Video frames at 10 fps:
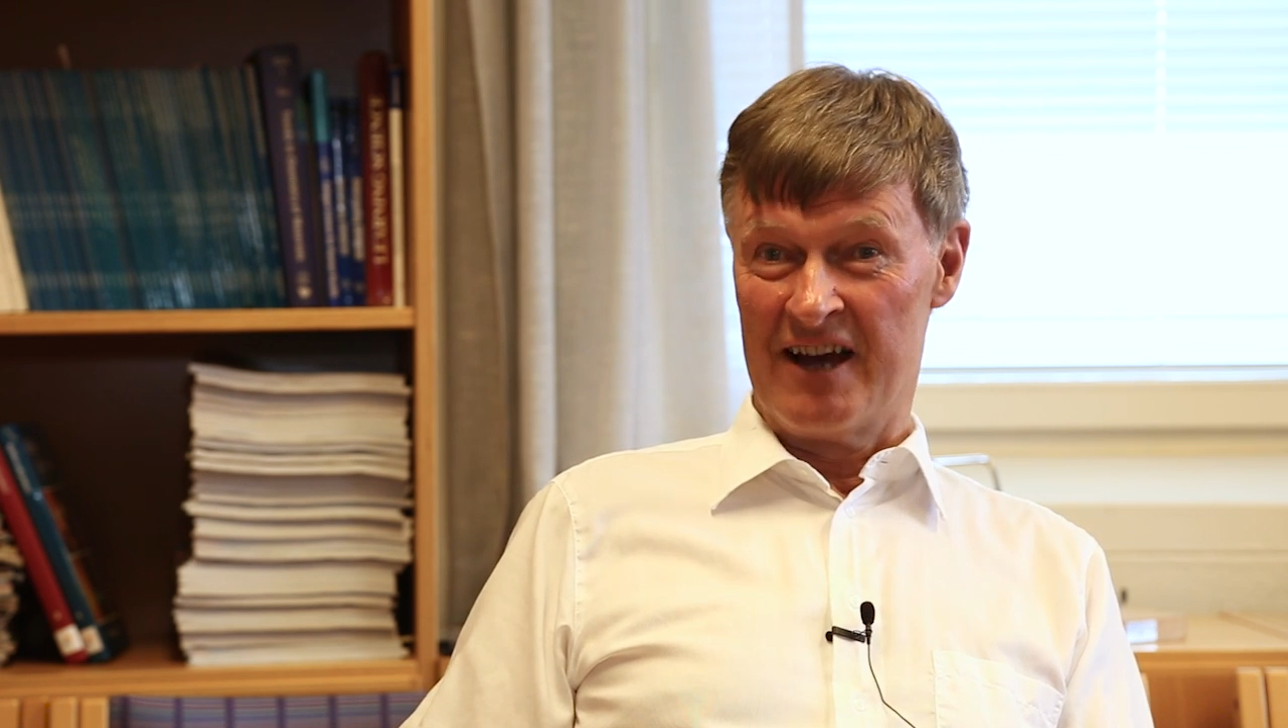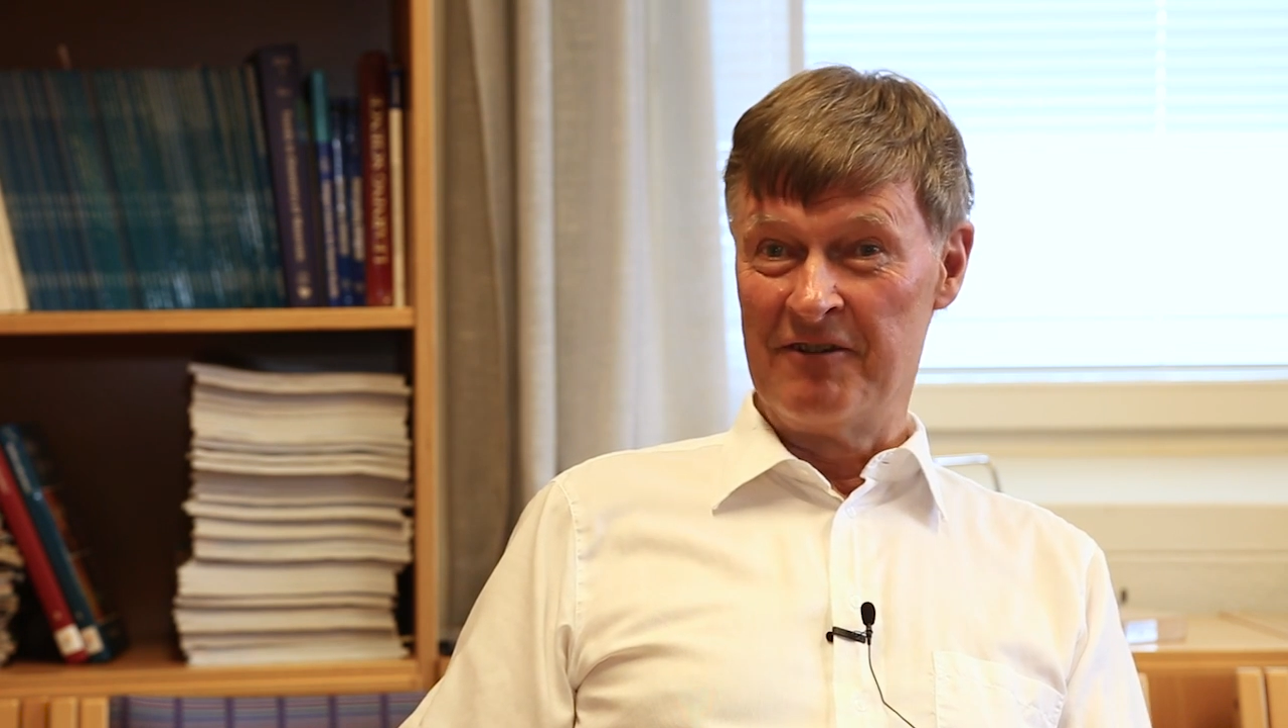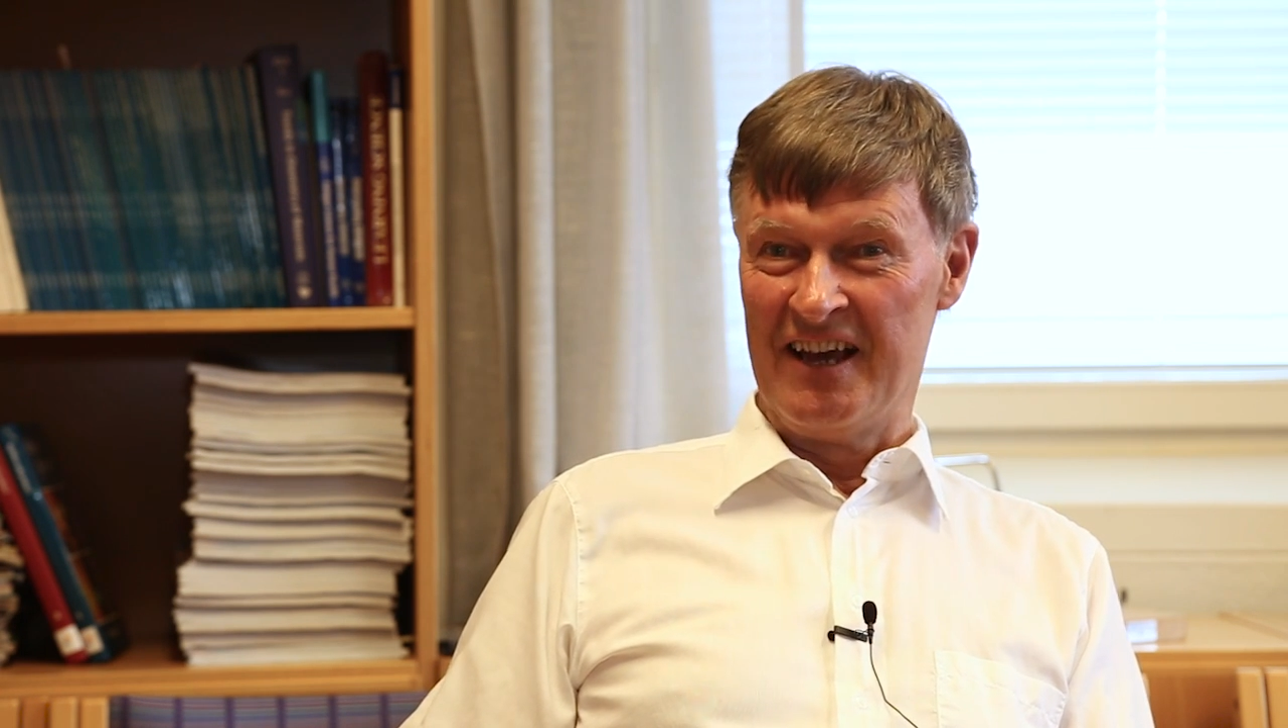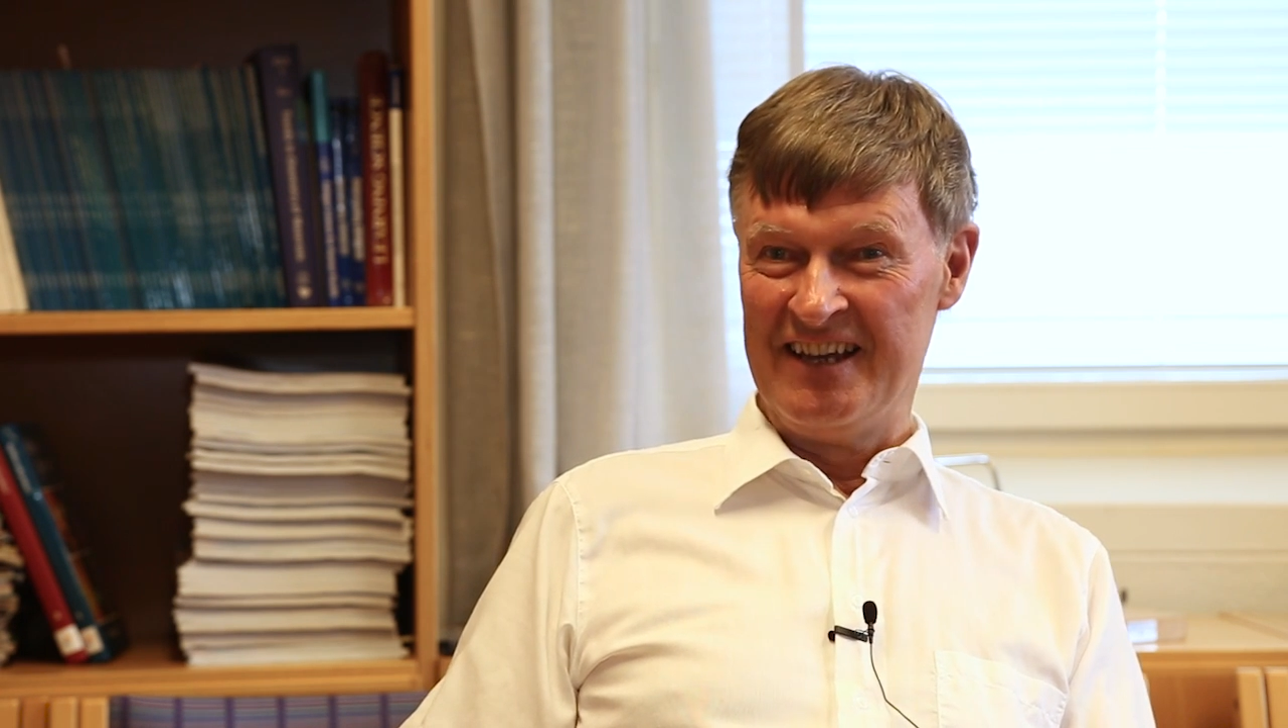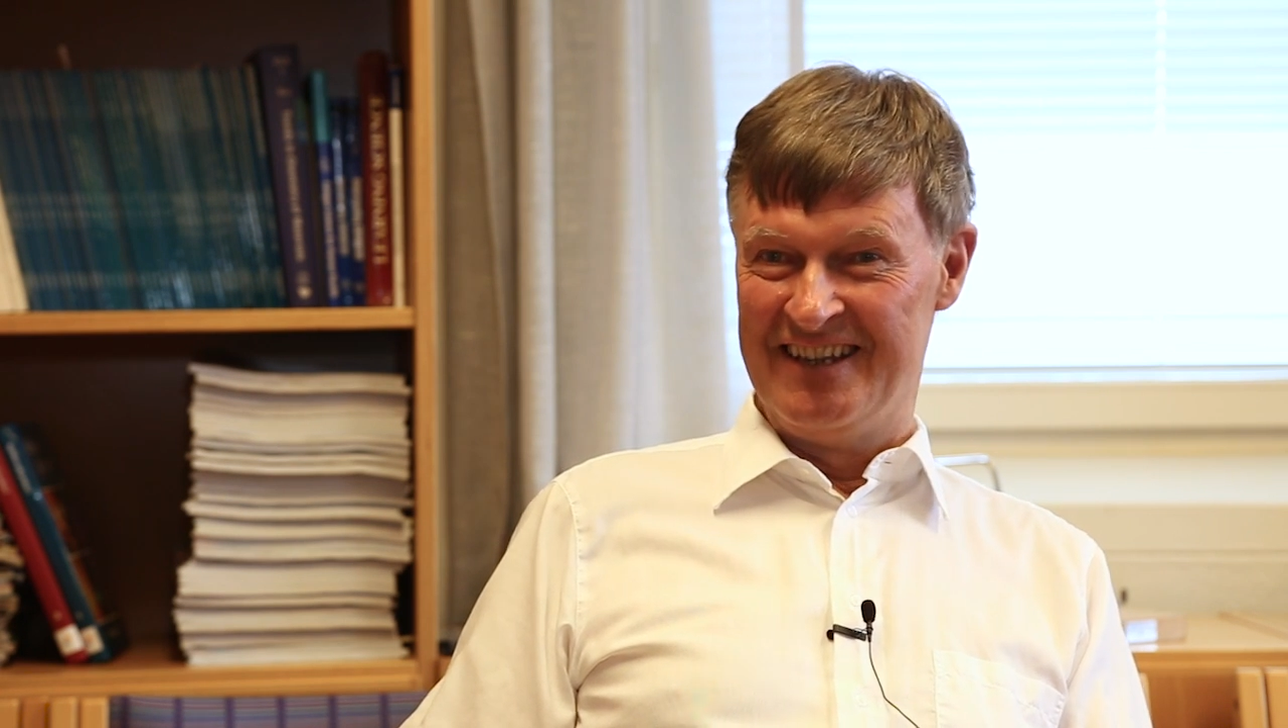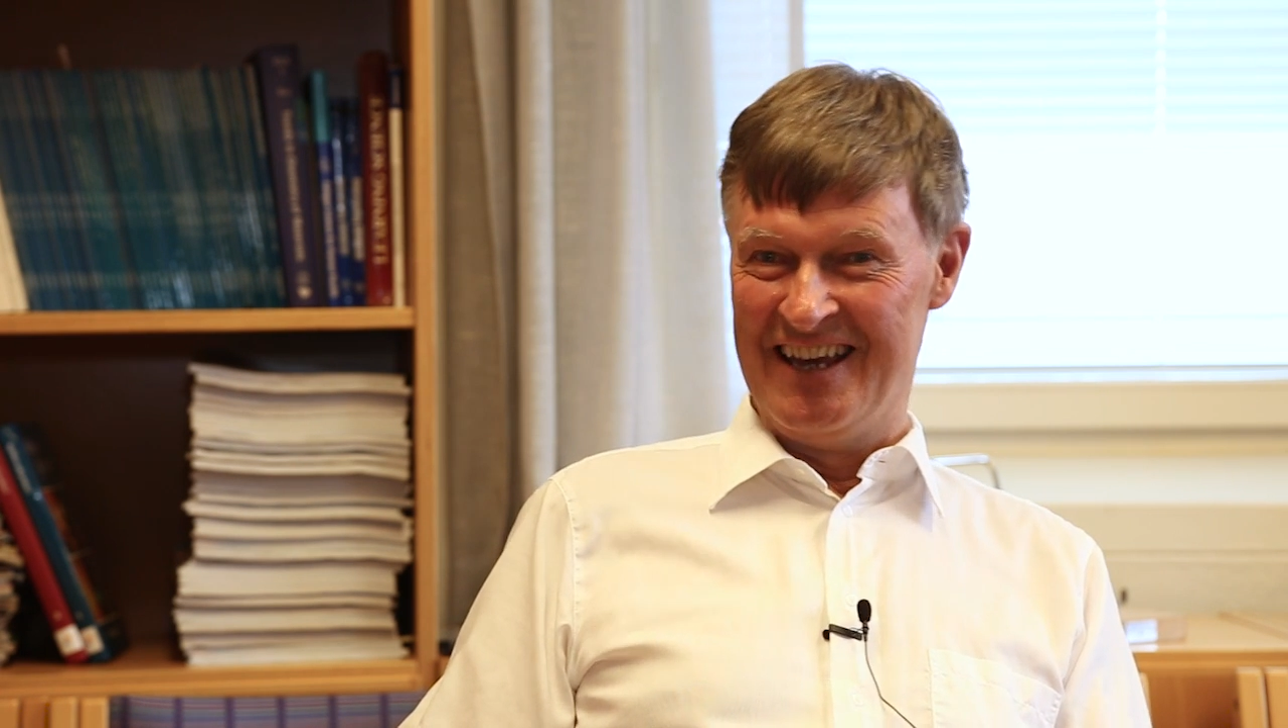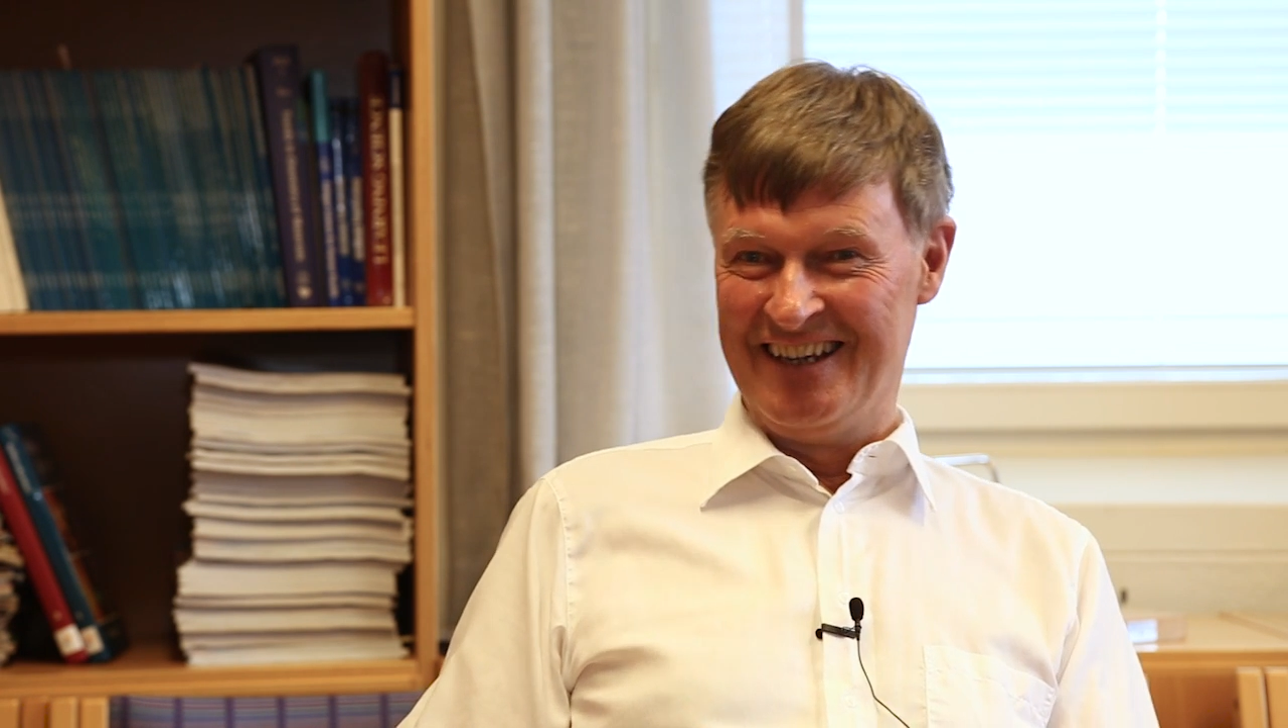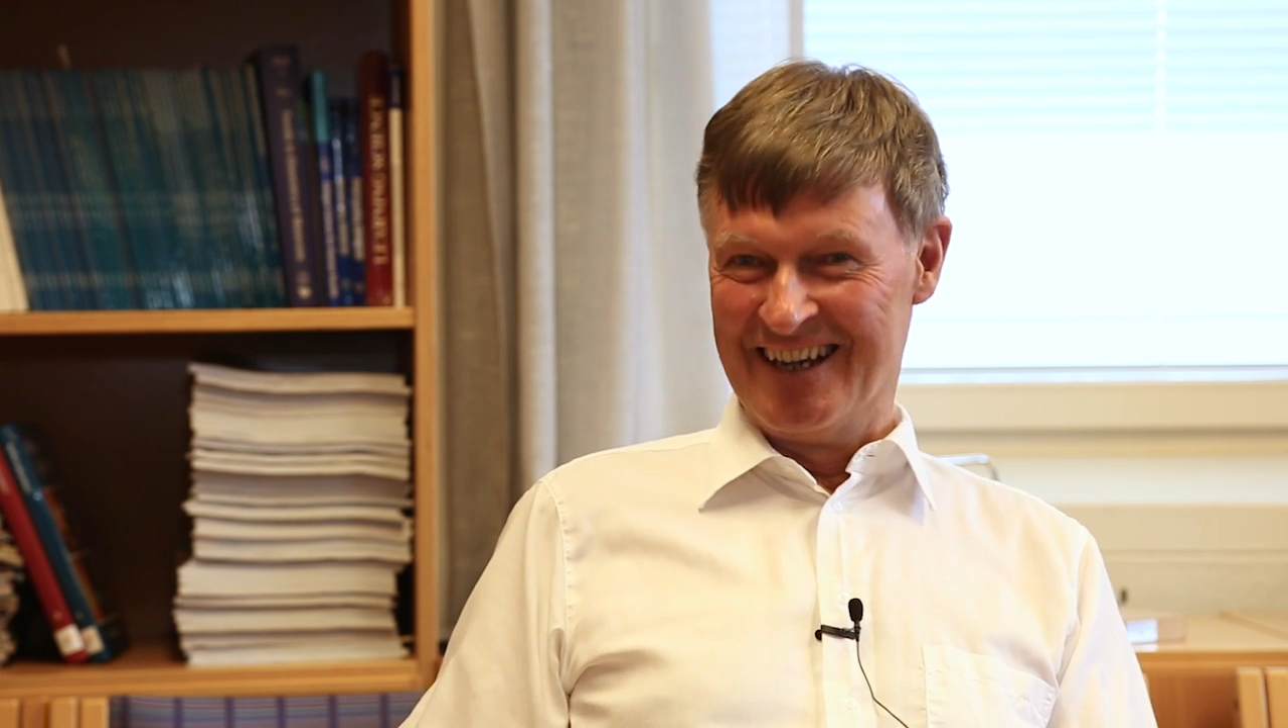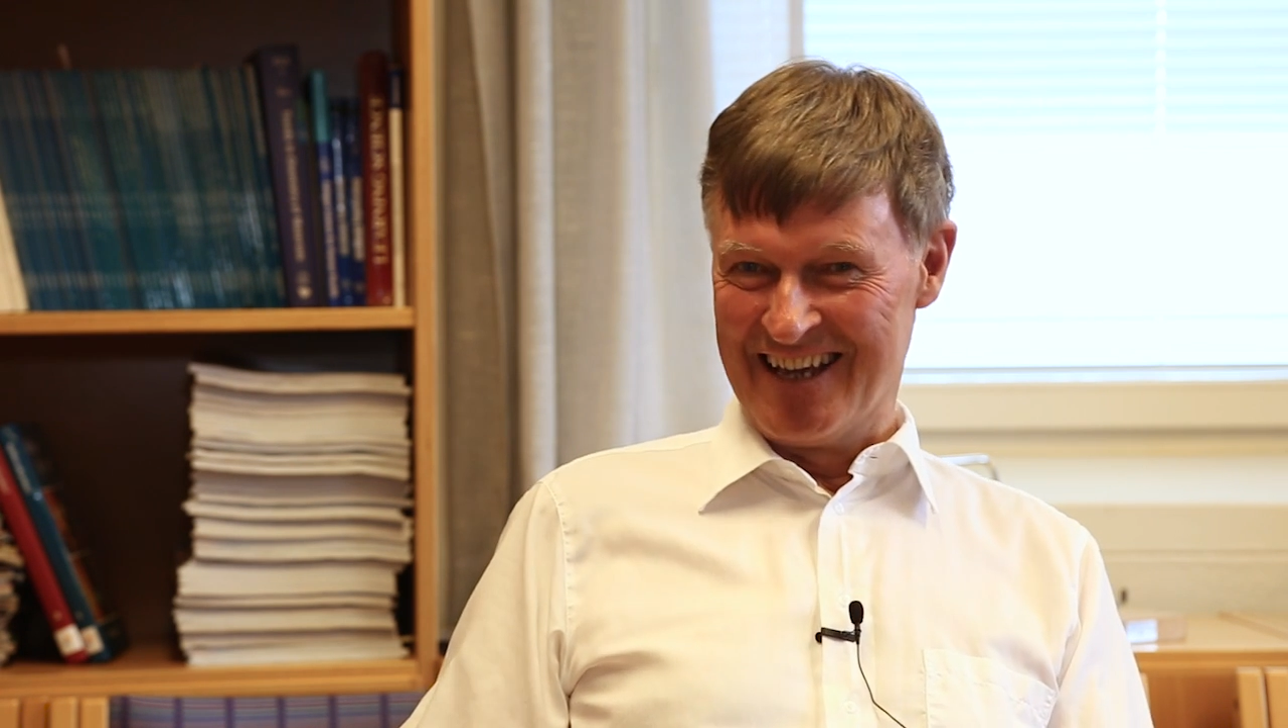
violating